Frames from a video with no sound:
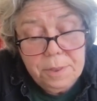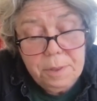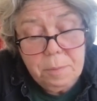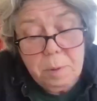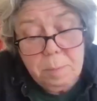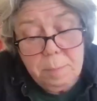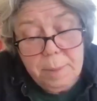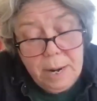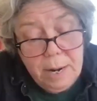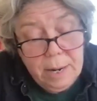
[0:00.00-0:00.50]
the
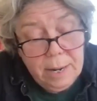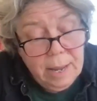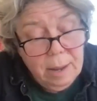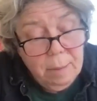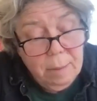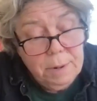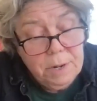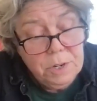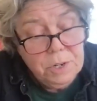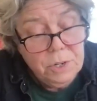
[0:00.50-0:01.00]
mimetic
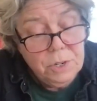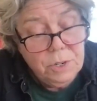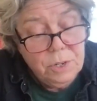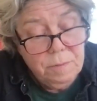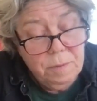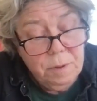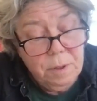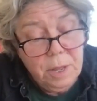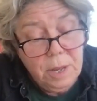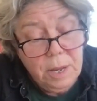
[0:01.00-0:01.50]
ambitions
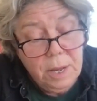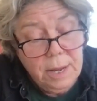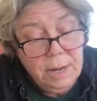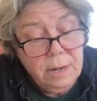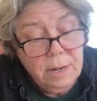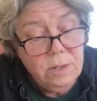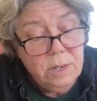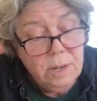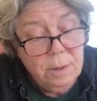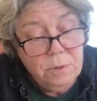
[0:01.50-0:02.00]
of a
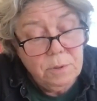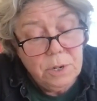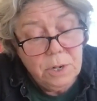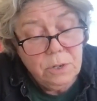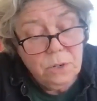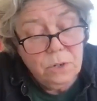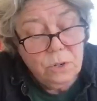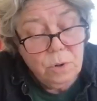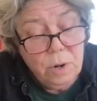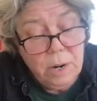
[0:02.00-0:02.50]
thinking
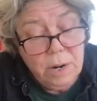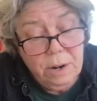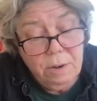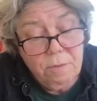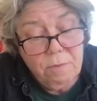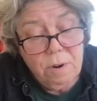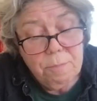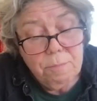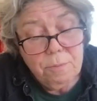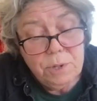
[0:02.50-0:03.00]
subject trying to
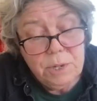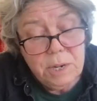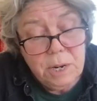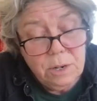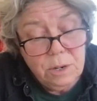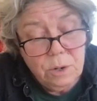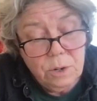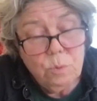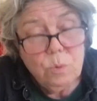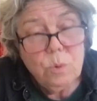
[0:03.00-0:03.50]

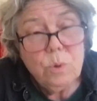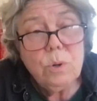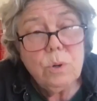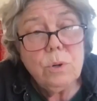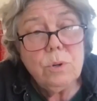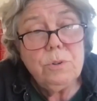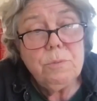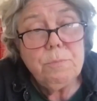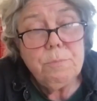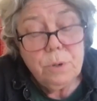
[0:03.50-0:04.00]
represent a
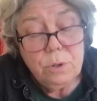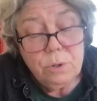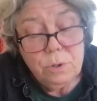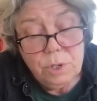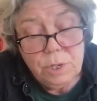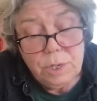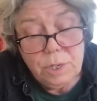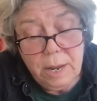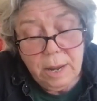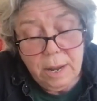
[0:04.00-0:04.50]
world per
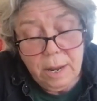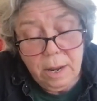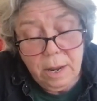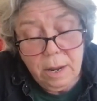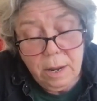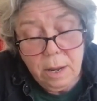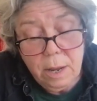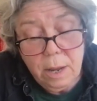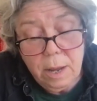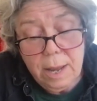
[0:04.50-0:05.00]

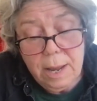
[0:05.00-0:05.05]
se,